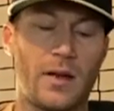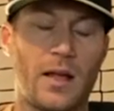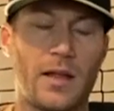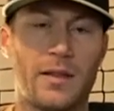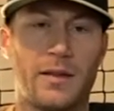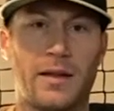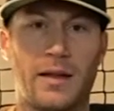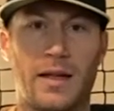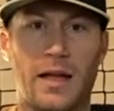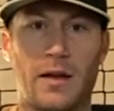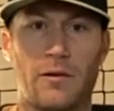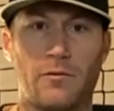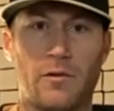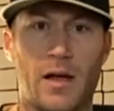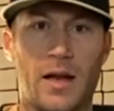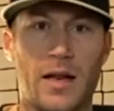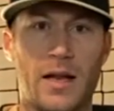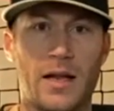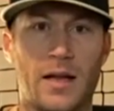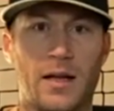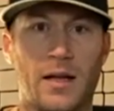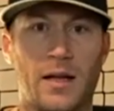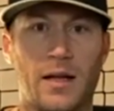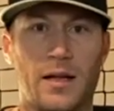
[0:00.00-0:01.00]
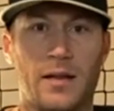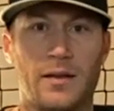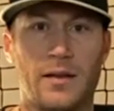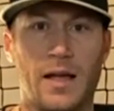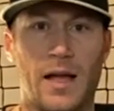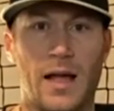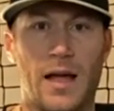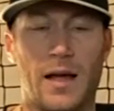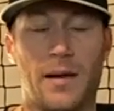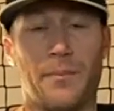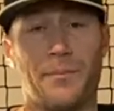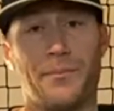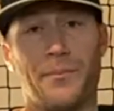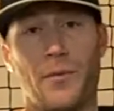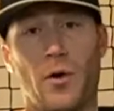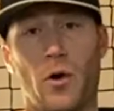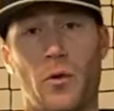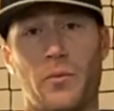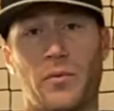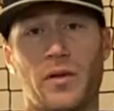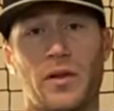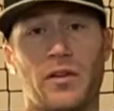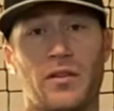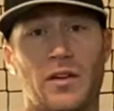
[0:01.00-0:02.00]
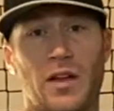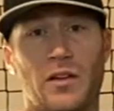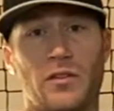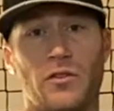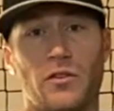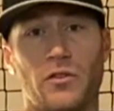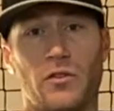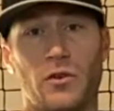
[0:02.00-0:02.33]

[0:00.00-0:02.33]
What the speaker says: get ready to hit. Hopefully this answers your